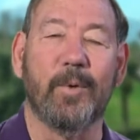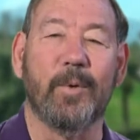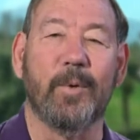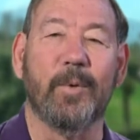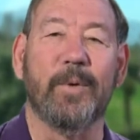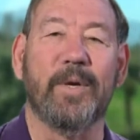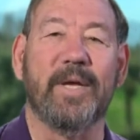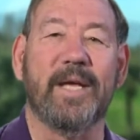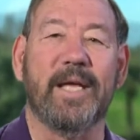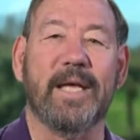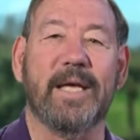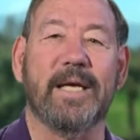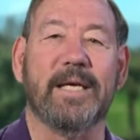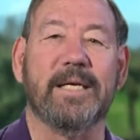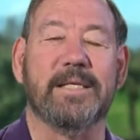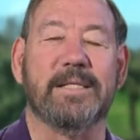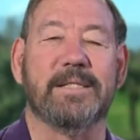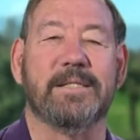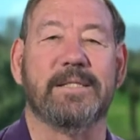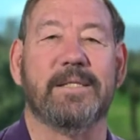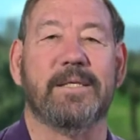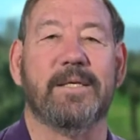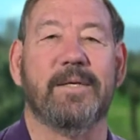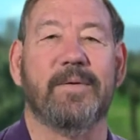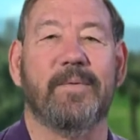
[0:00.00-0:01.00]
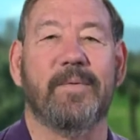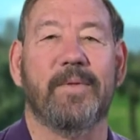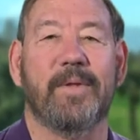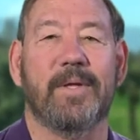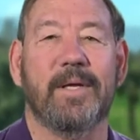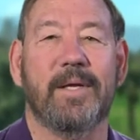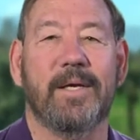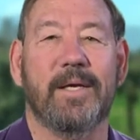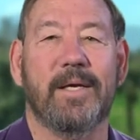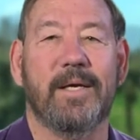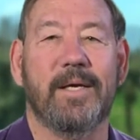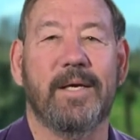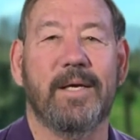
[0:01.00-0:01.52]
who He is?
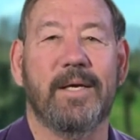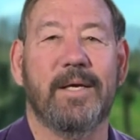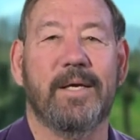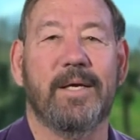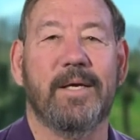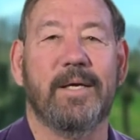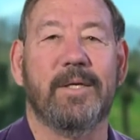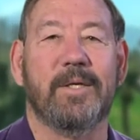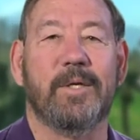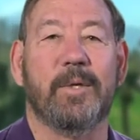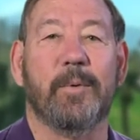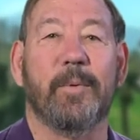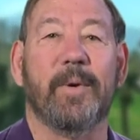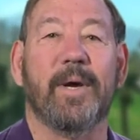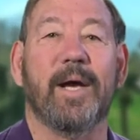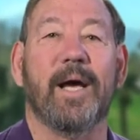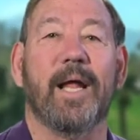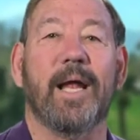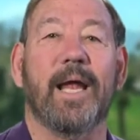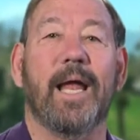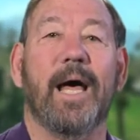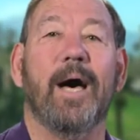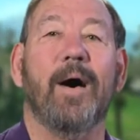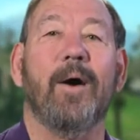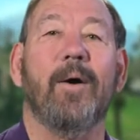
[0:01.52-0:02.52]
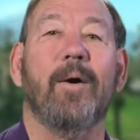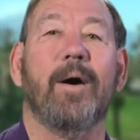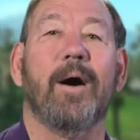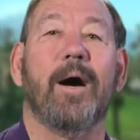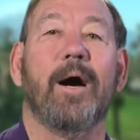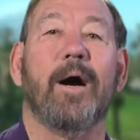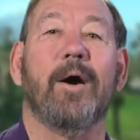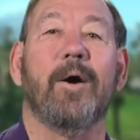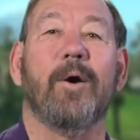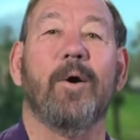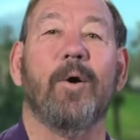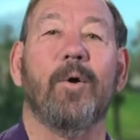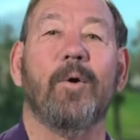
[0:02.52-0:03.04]
Do we allow
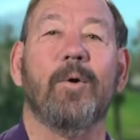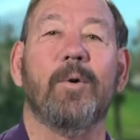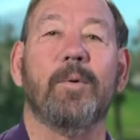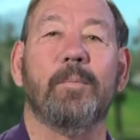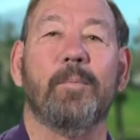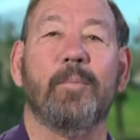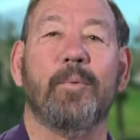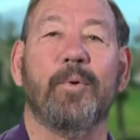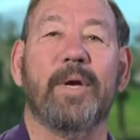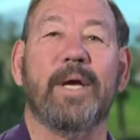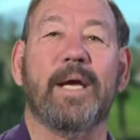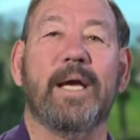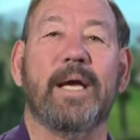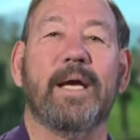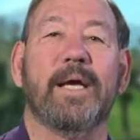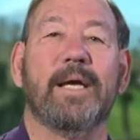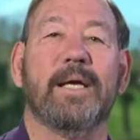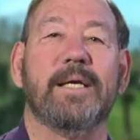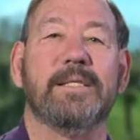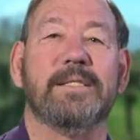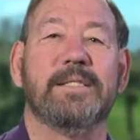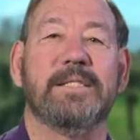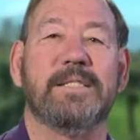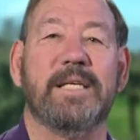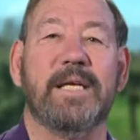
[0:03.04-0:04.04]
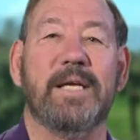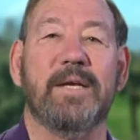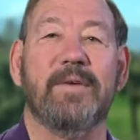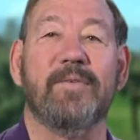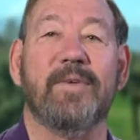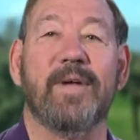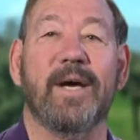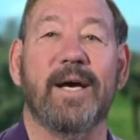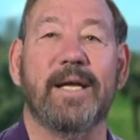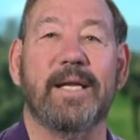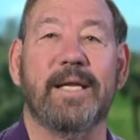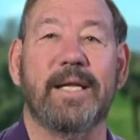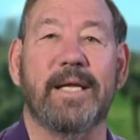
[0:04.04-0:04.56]
our own preconceived
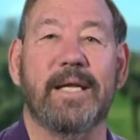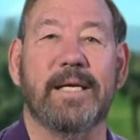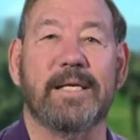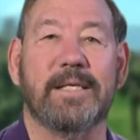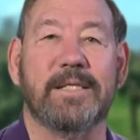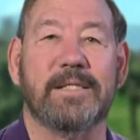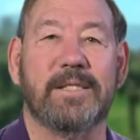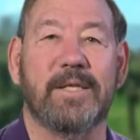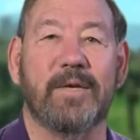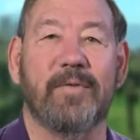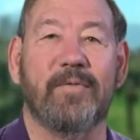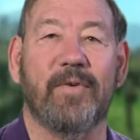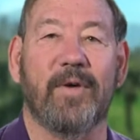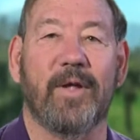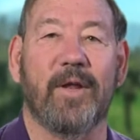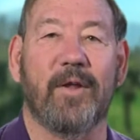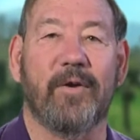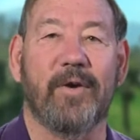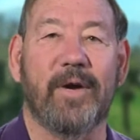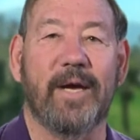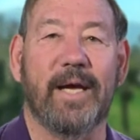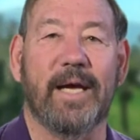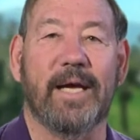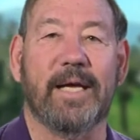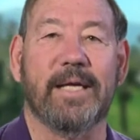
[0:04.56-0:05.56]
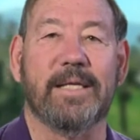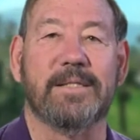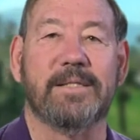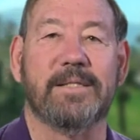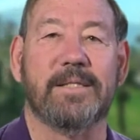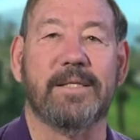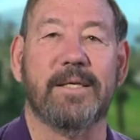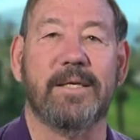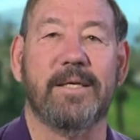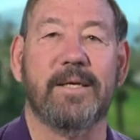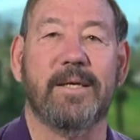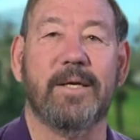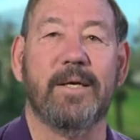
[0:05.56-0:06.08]
ideas to fill our heads
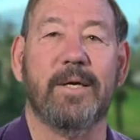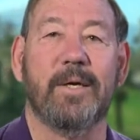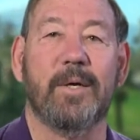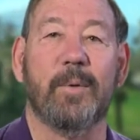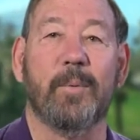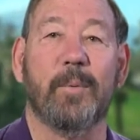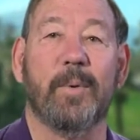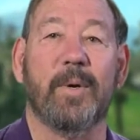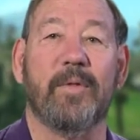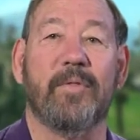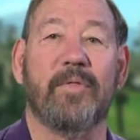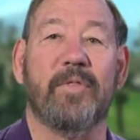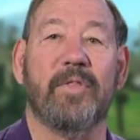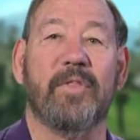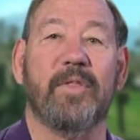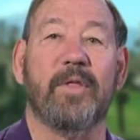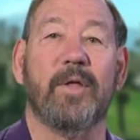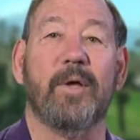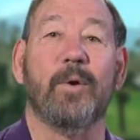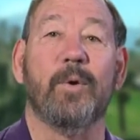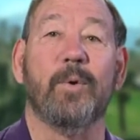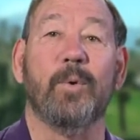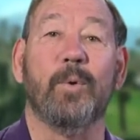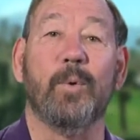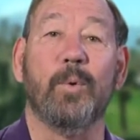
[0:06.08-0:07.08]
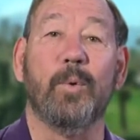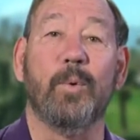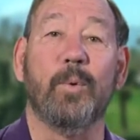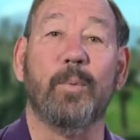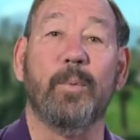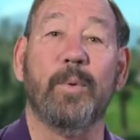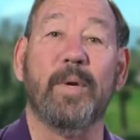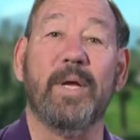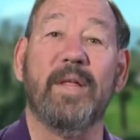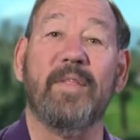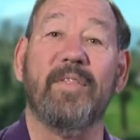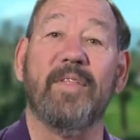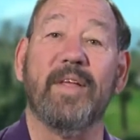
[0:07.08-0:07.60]
with who
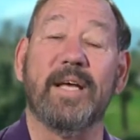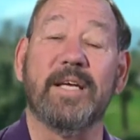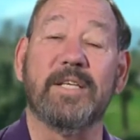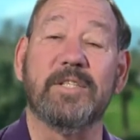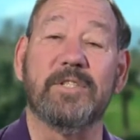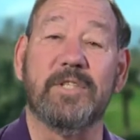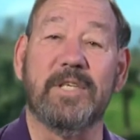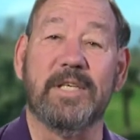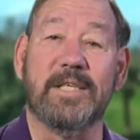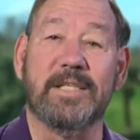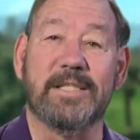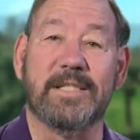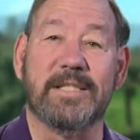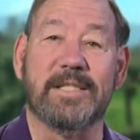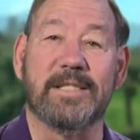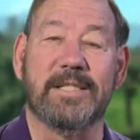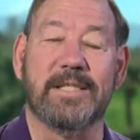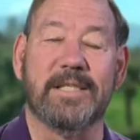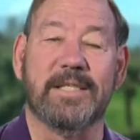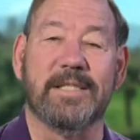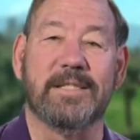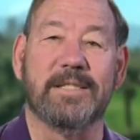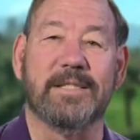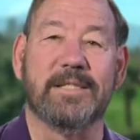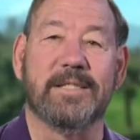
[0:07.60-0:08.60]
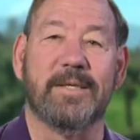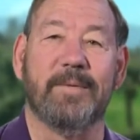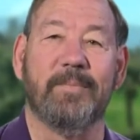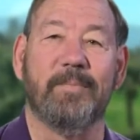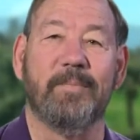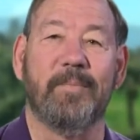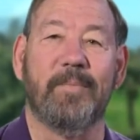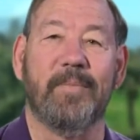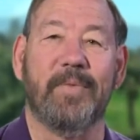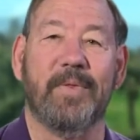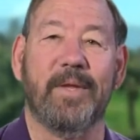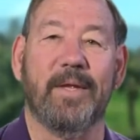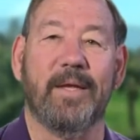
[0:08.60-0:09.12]
we think Jesus is?
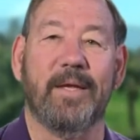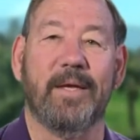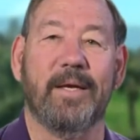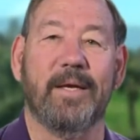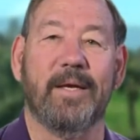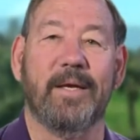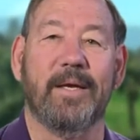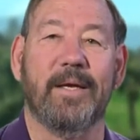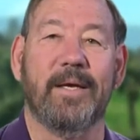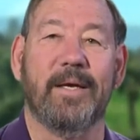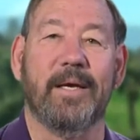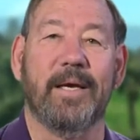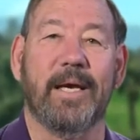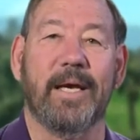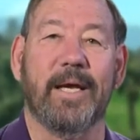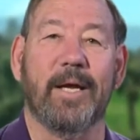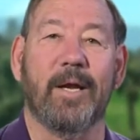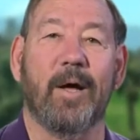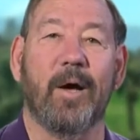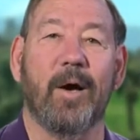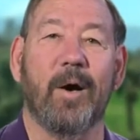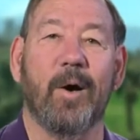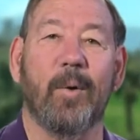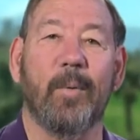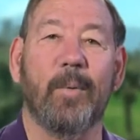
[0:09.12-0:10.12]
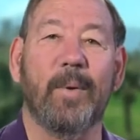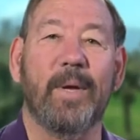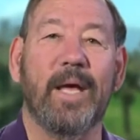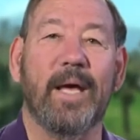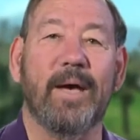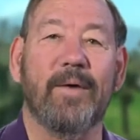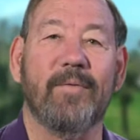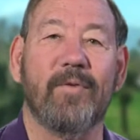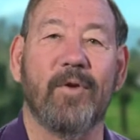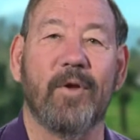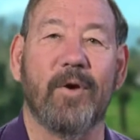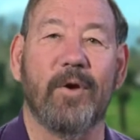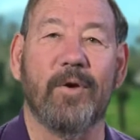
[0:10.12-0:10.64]
And all we
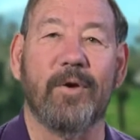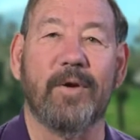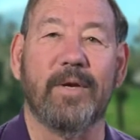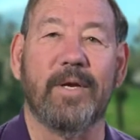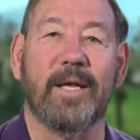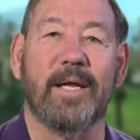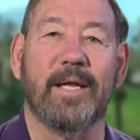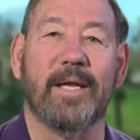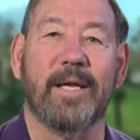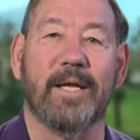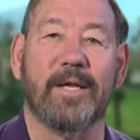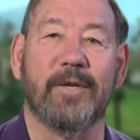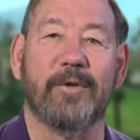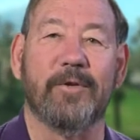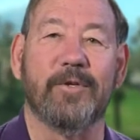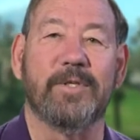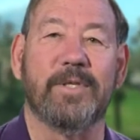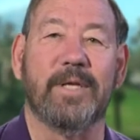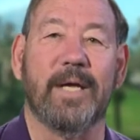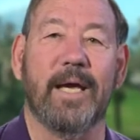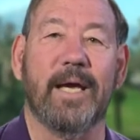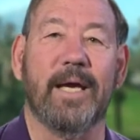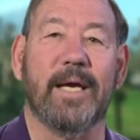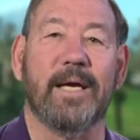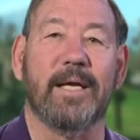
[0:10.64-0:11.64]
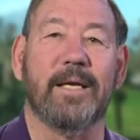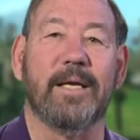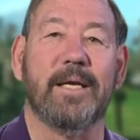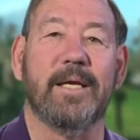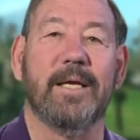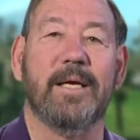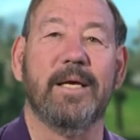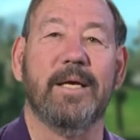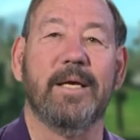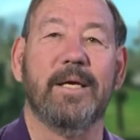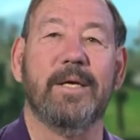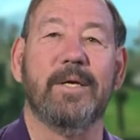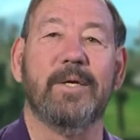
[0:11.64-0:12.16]
have learned and understand,
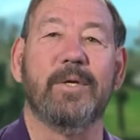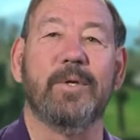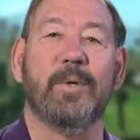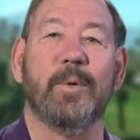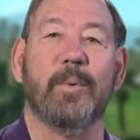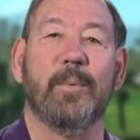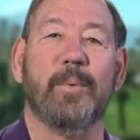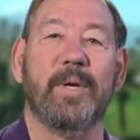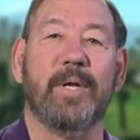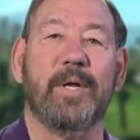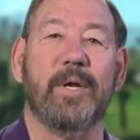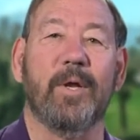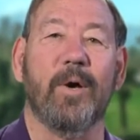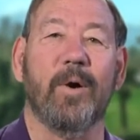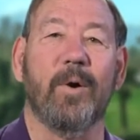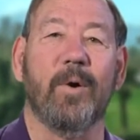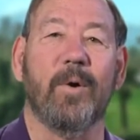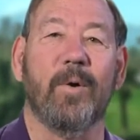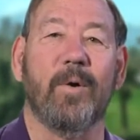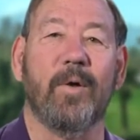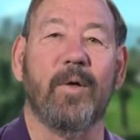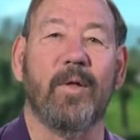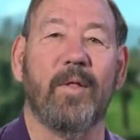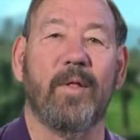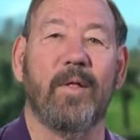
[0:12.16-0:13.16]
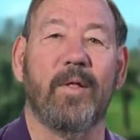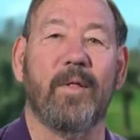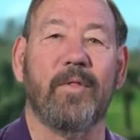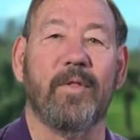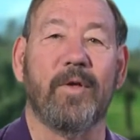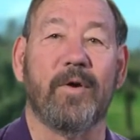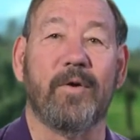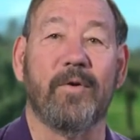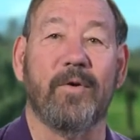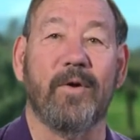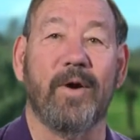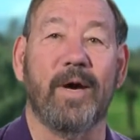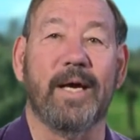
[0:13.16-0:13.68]
do we know the
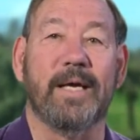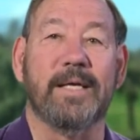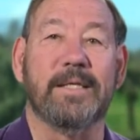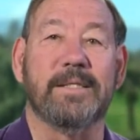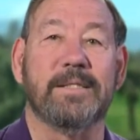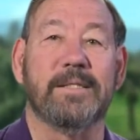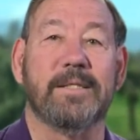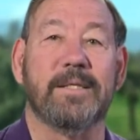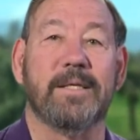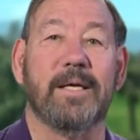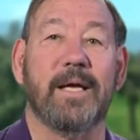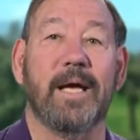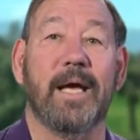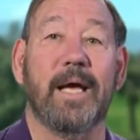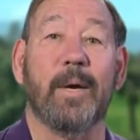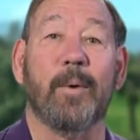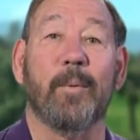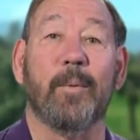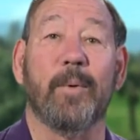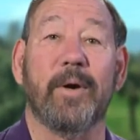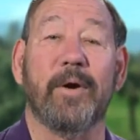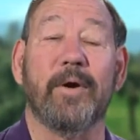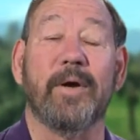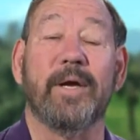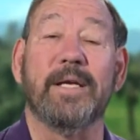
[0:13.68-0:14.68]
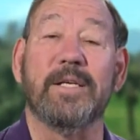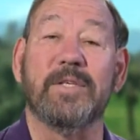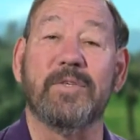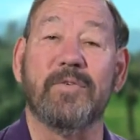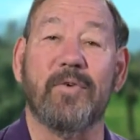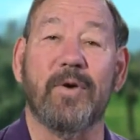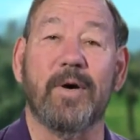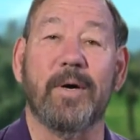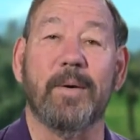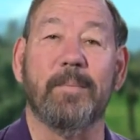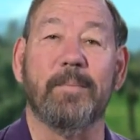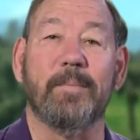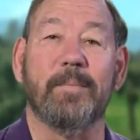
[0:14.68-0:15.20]
Christ and where he's
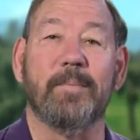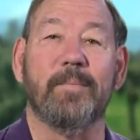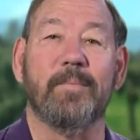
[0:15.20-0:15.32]
from?